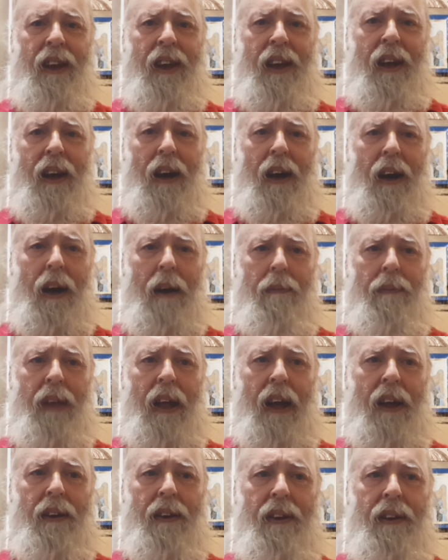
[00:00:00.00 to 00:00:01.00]
uh,
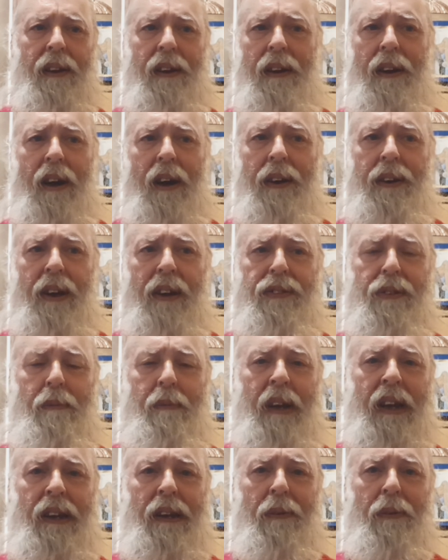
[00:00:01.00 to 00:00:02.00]
that uh, doesn't
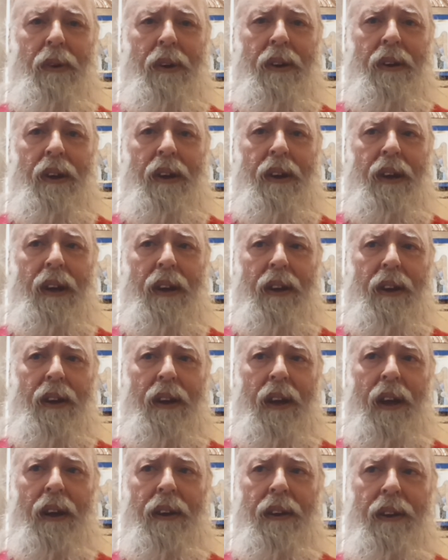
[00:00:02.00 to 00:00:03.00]
mean that we're,
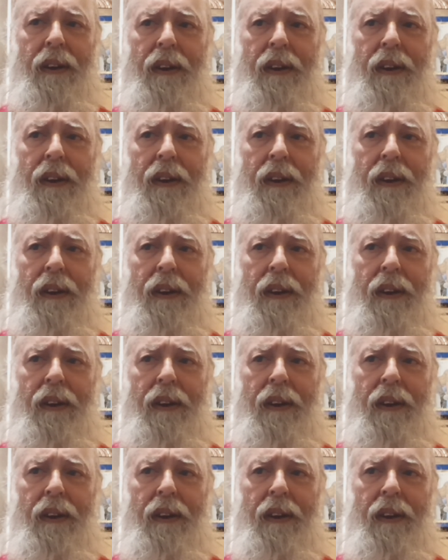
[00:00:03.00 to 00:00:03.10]
uh,